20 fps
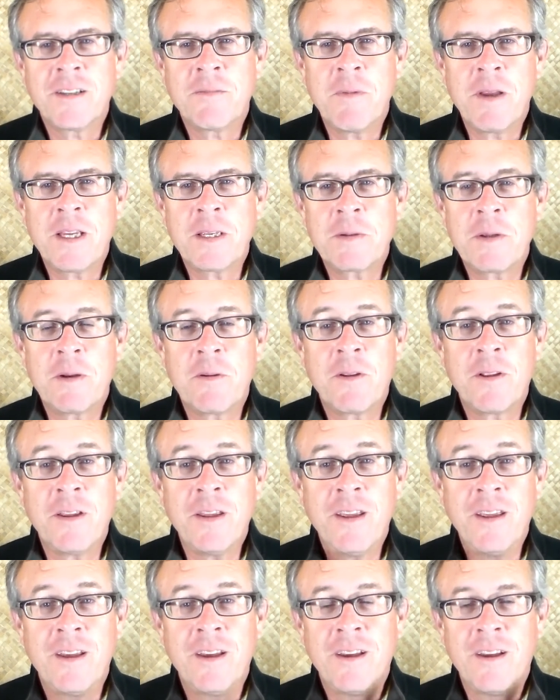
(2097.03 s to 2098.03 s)
This makes me
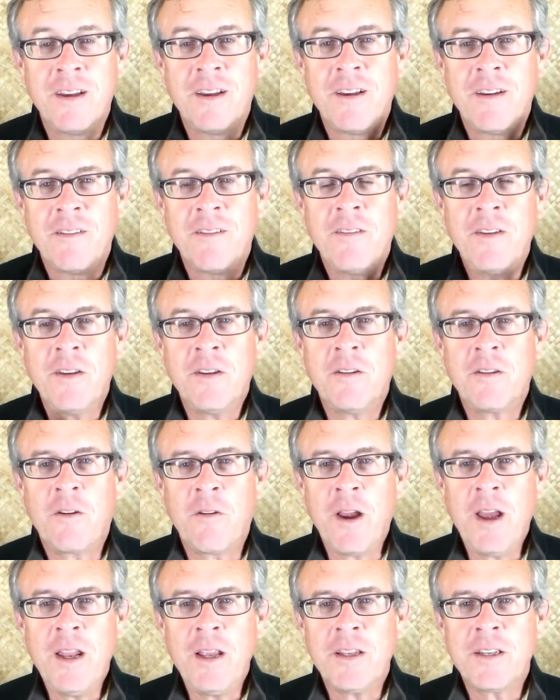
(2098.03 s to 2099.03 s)
really feel
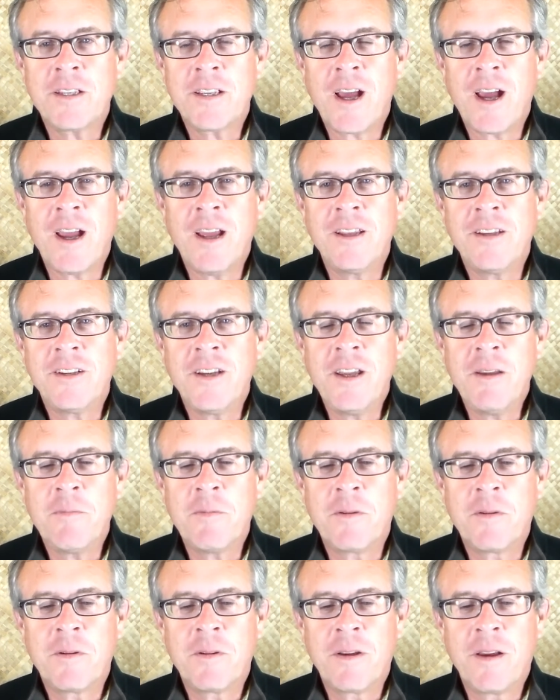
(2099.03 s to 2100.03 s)
great inside, sheep.